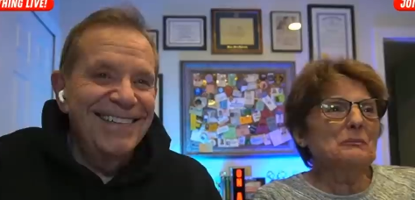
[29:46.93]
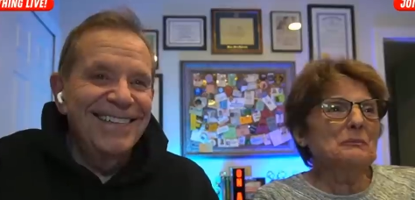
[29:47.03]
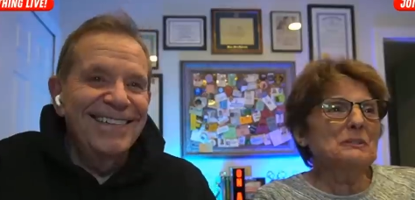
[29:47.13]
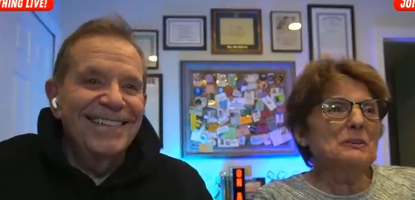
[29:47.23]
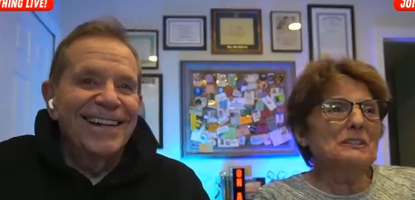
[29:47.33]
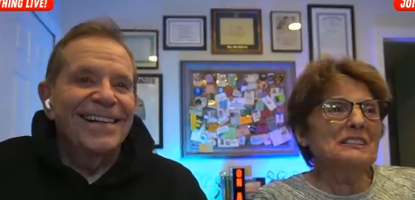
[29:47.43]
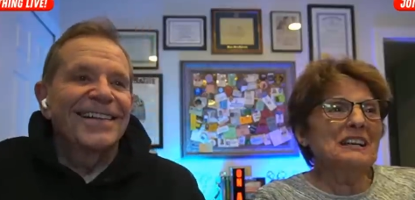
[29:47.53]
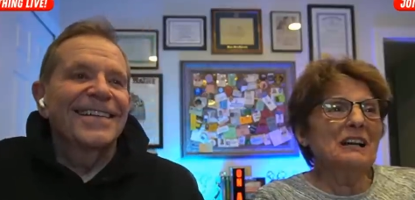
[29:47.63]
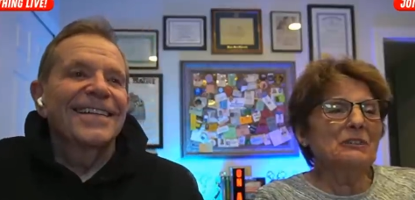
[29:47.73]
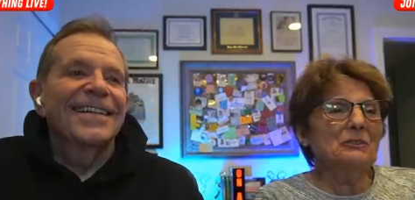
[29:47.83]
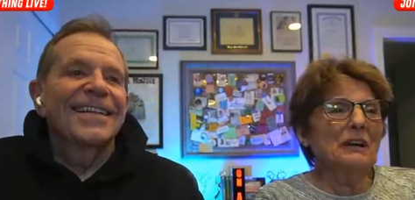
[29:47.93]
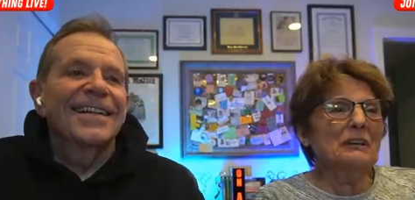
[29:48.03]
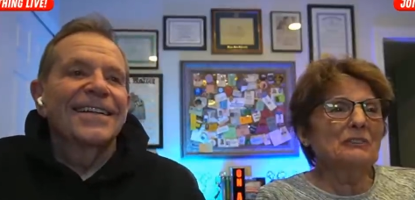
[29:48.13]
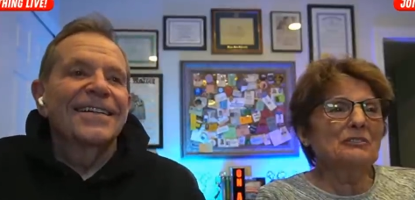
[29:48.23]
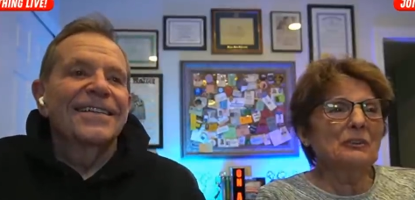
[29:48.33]
Speaker 1: and we'll be going to
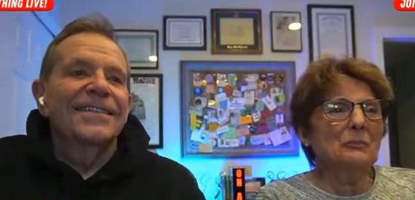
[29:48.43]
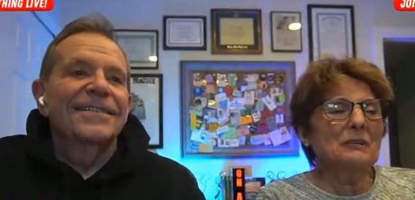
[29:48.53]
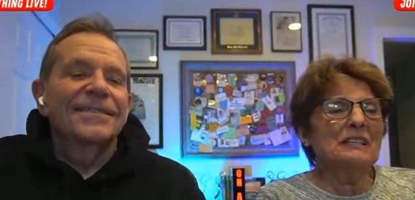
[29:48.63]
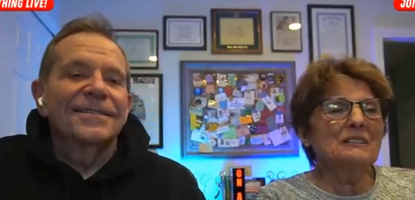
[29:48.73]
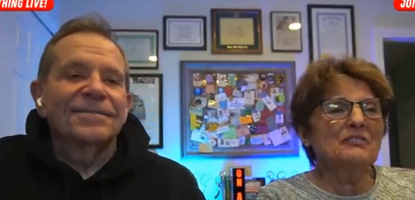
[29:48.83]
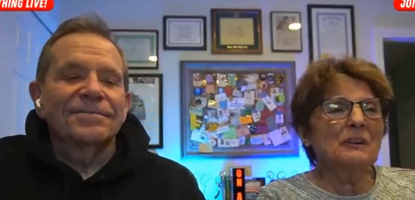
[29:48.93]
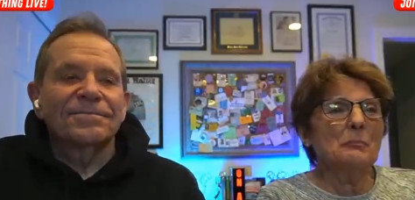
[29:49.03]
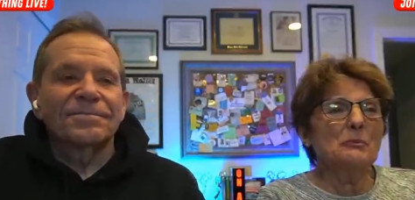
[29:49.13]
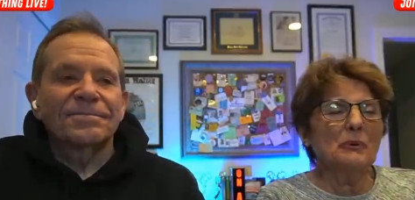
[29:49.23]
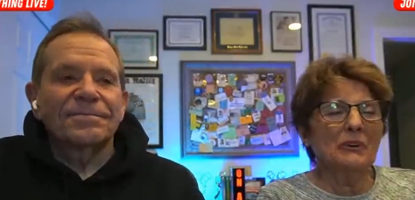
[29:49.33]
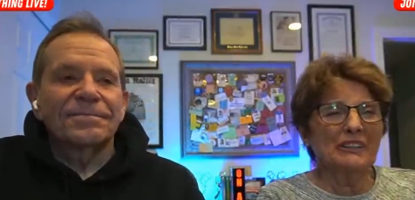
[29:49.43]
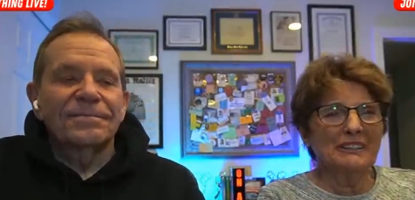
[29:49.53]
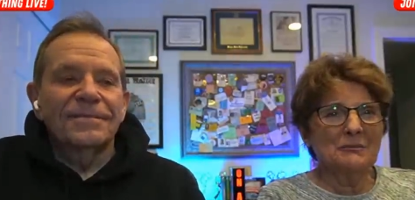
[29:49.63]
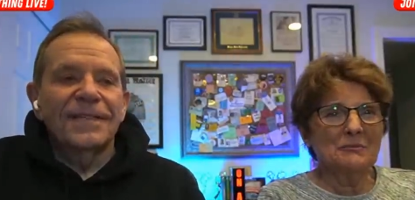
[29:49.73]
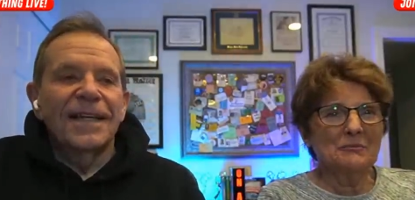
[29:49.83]
Colorado for a week in
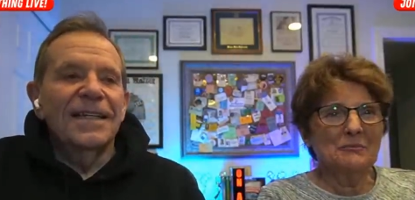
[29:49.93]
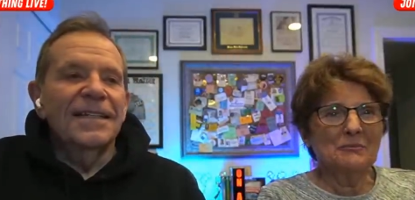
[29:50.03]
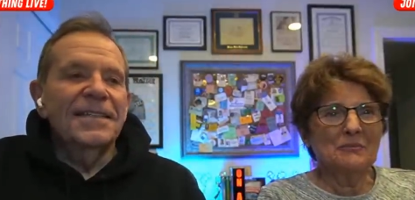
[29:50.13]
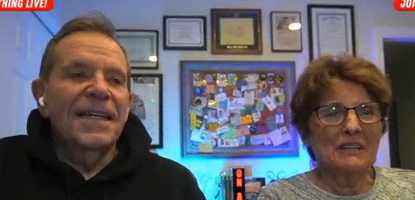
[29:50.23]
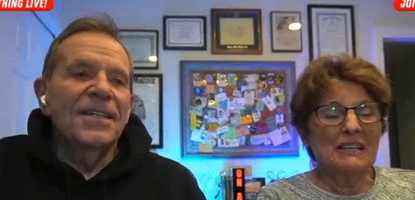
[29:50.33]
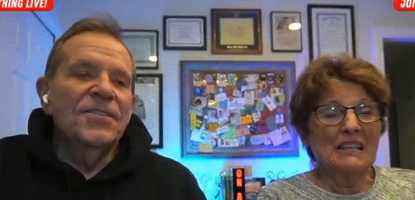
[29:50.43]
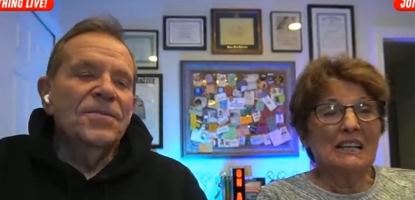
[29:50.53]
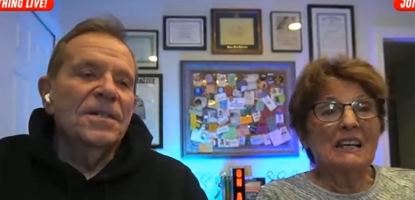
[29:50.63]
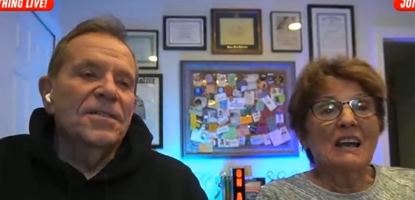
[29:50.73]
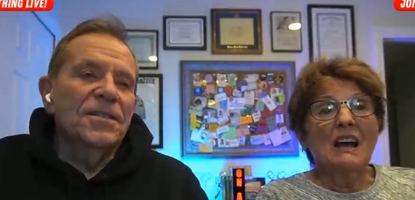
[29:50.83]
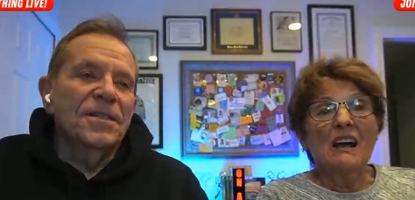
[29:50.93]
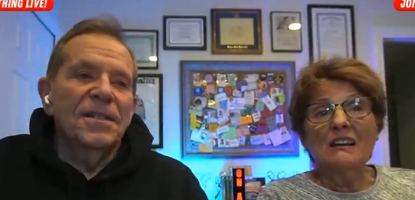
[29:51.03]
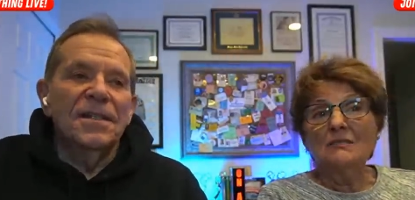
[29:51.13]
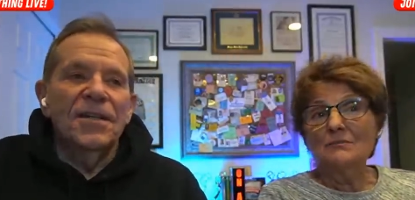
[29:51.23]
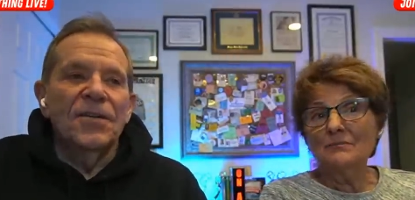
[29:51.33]
February.
Speaker 2: Yeah, do it,
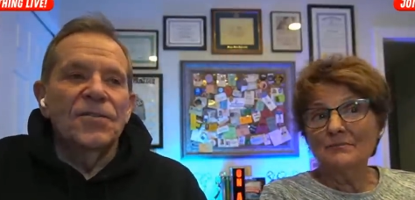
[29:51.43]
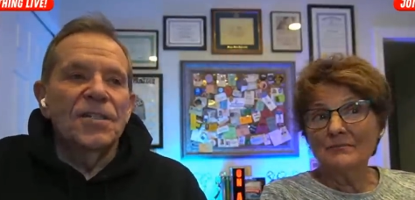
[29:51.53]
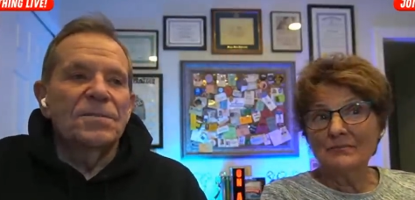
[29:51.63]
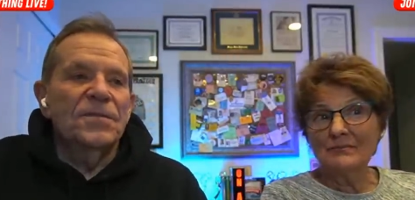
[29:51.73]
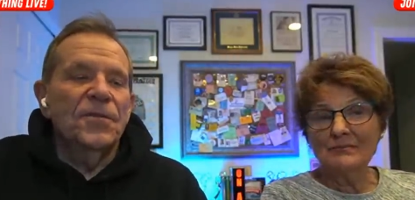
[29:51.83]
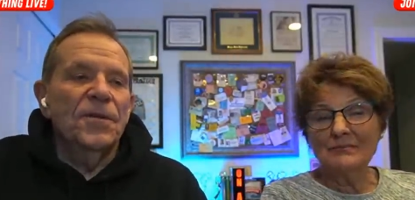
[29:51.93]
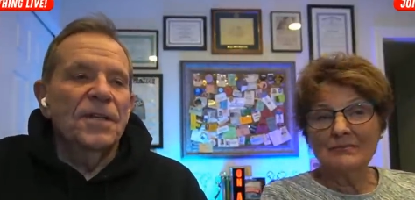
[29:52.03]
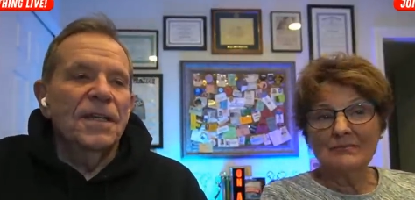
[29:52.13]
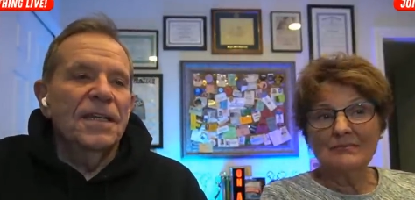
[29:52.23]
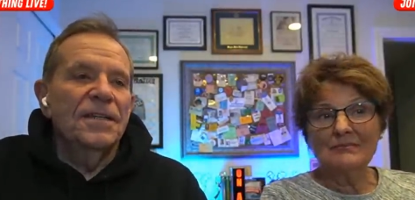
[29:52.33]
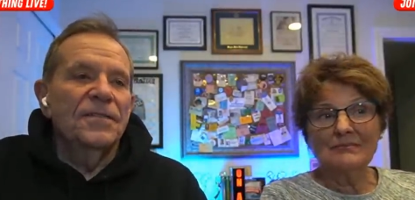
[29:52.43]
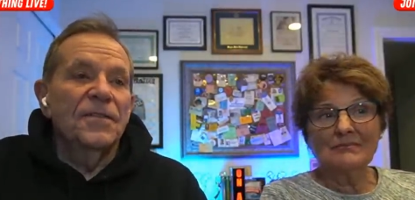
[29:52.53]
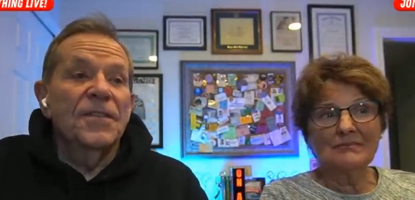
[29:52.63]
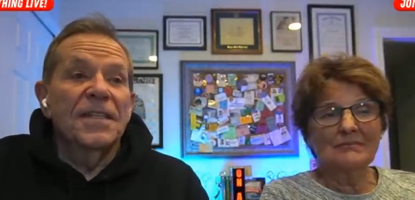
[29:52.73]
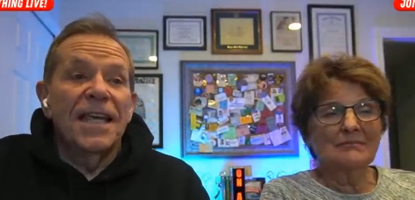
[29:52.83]
just before you leave,
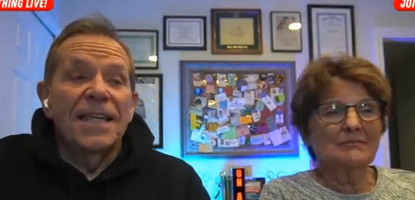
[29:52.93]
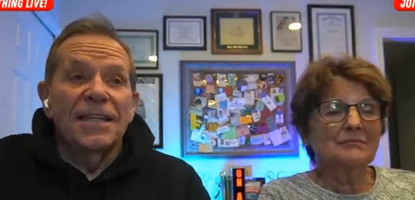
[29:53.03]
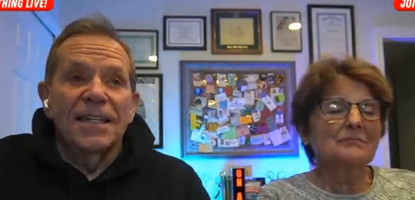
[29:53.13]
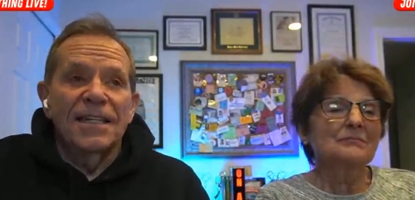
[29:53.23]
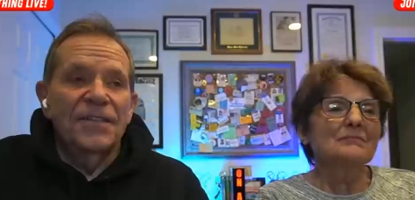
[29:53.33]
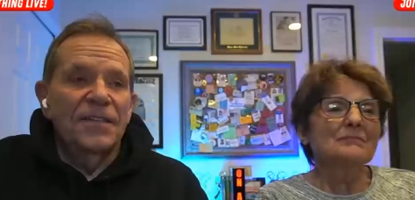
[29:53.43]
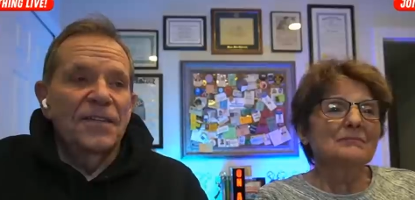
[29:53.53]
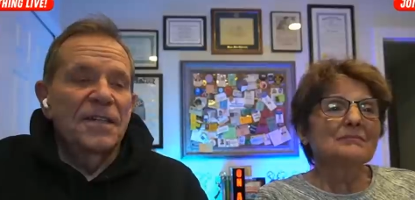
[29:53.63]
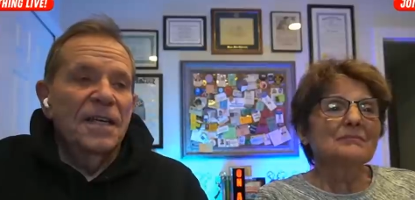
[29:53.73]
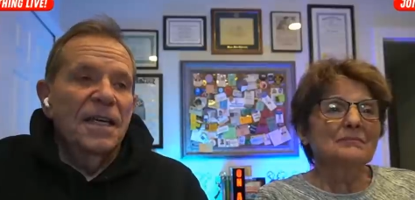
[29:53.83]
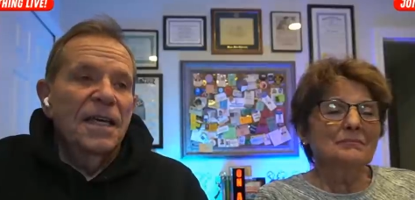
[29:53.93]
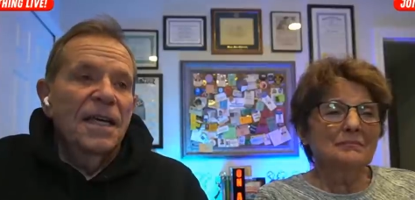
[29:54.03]
or the day you leave even,